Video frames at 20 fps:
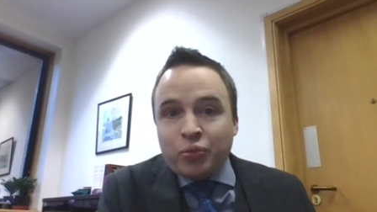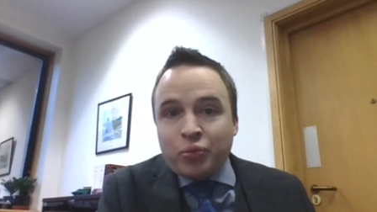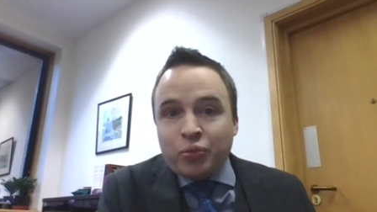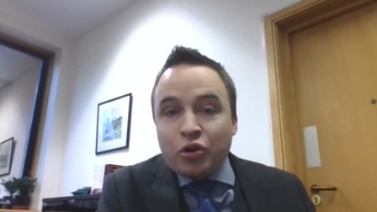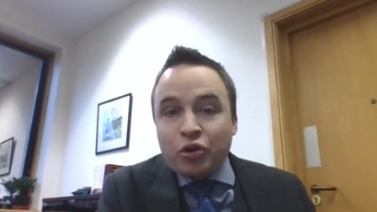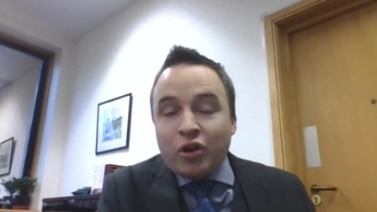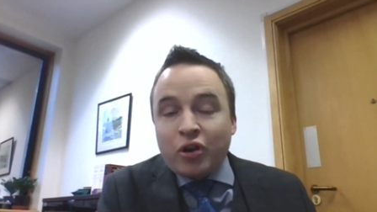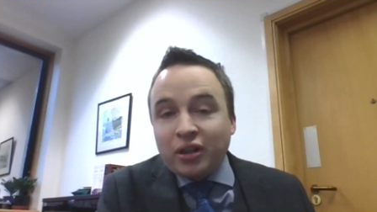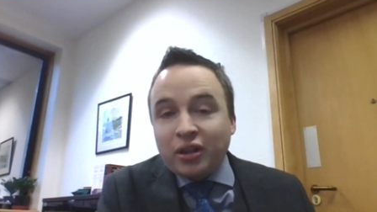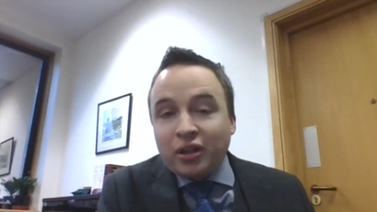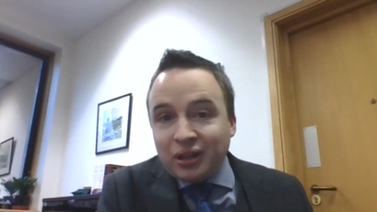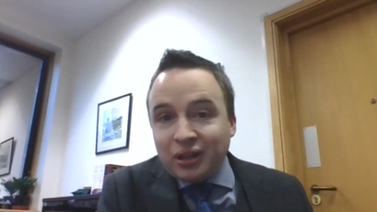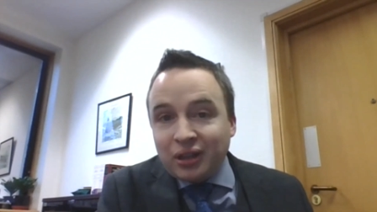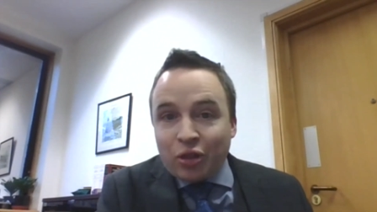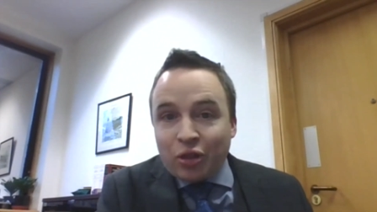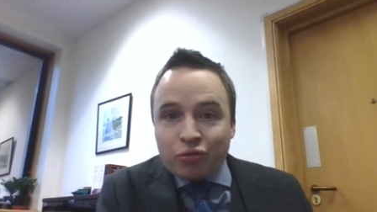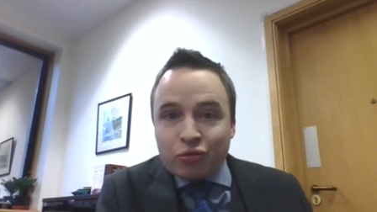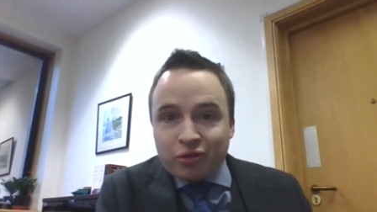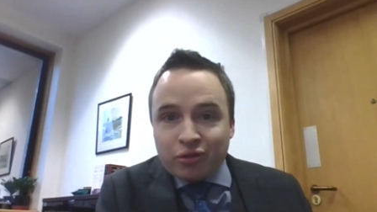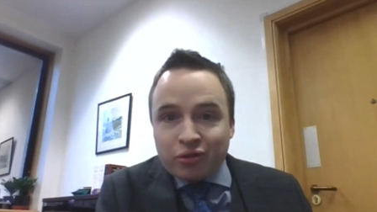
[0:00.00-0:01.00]
progressing
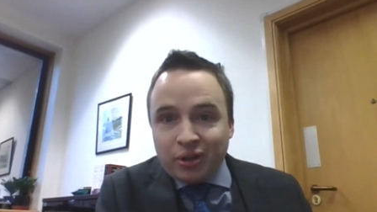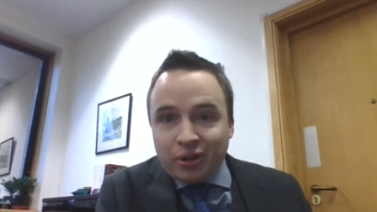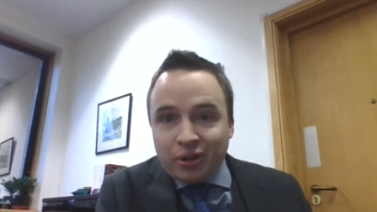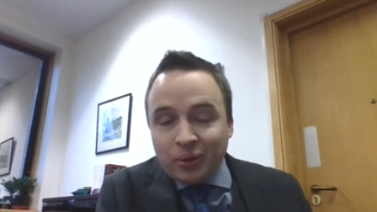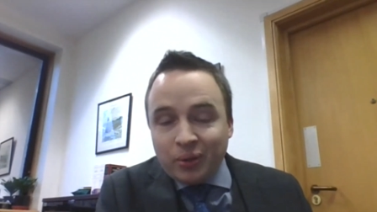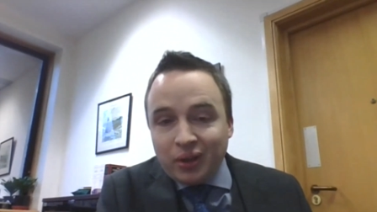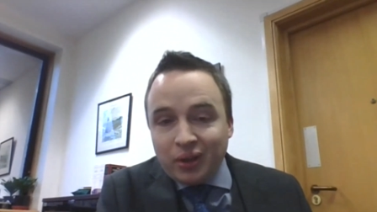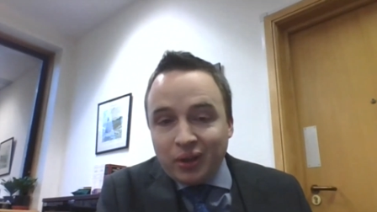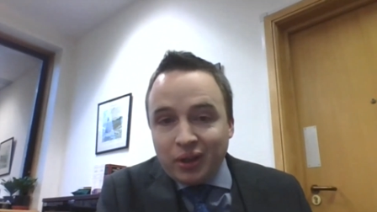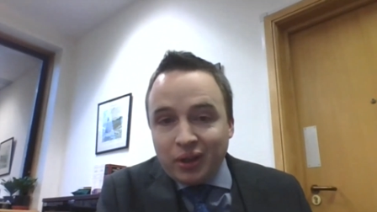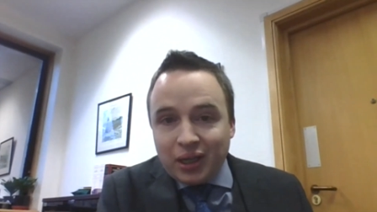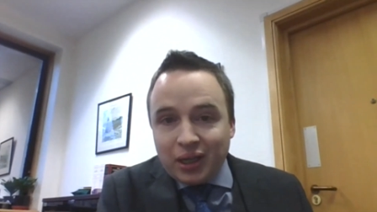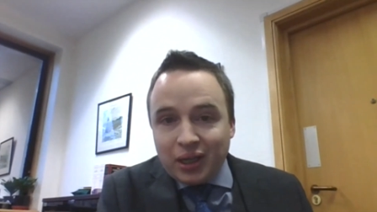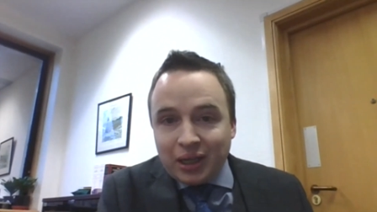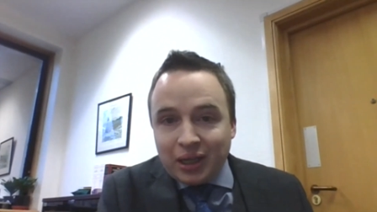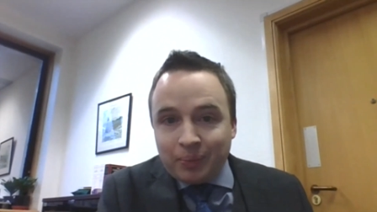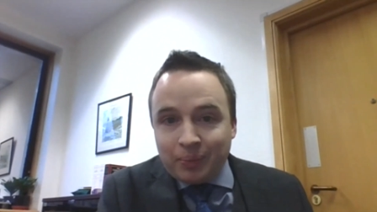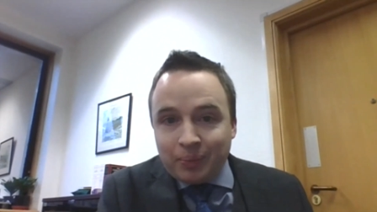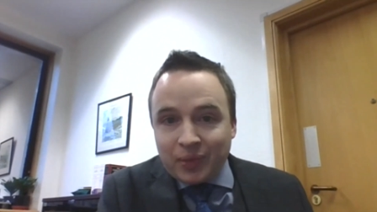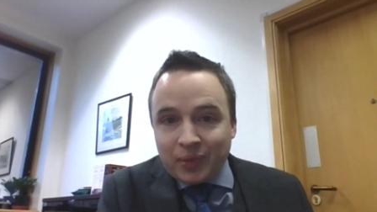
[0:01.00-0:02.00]
that through
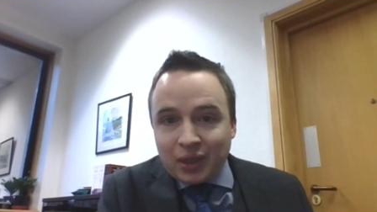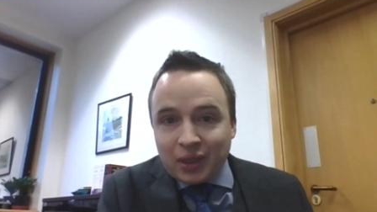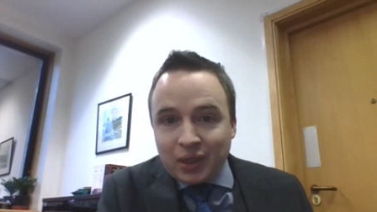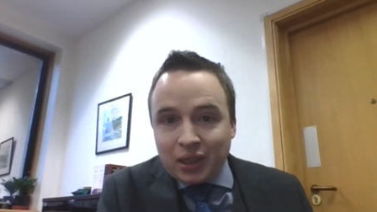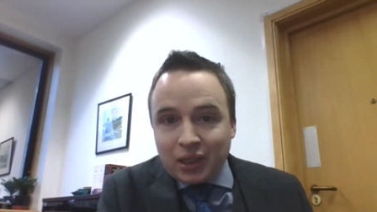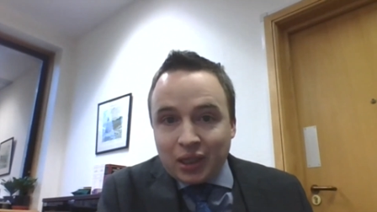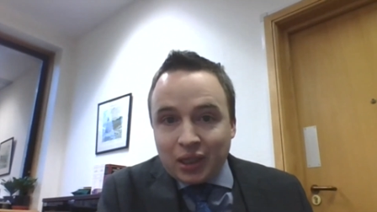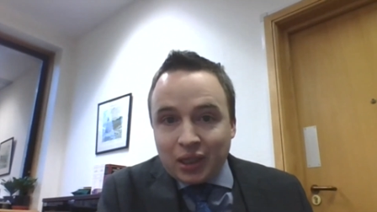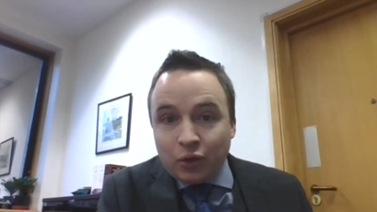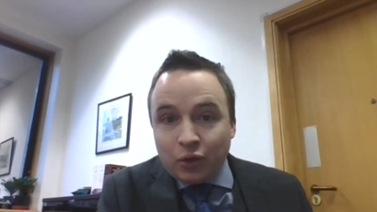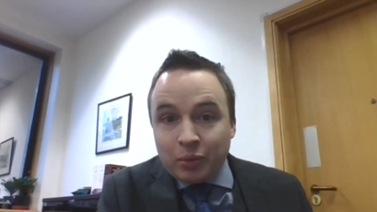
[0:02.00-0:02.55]
can